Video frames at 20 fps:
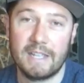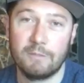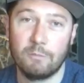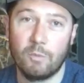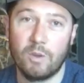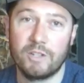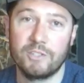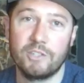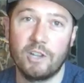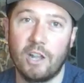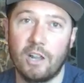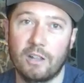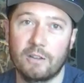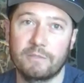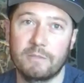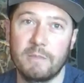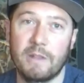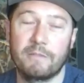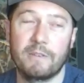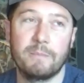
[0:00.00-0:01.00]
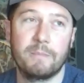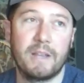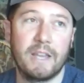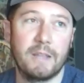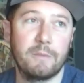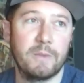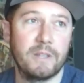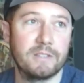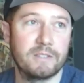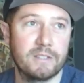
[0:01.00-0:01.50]
and $1 from every
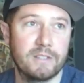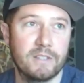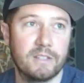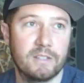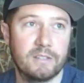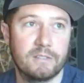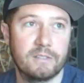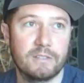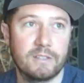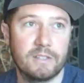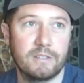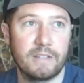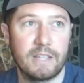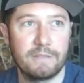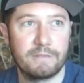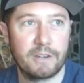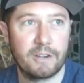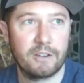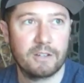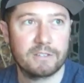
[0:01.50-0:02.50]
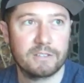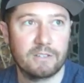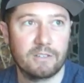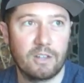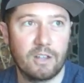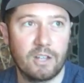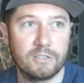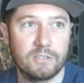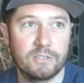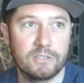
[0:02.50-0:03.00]
pint went to the Leif Erikson
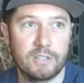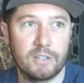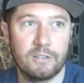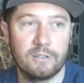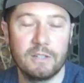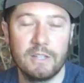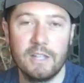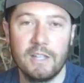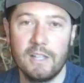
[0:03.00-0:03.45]
Lodge. So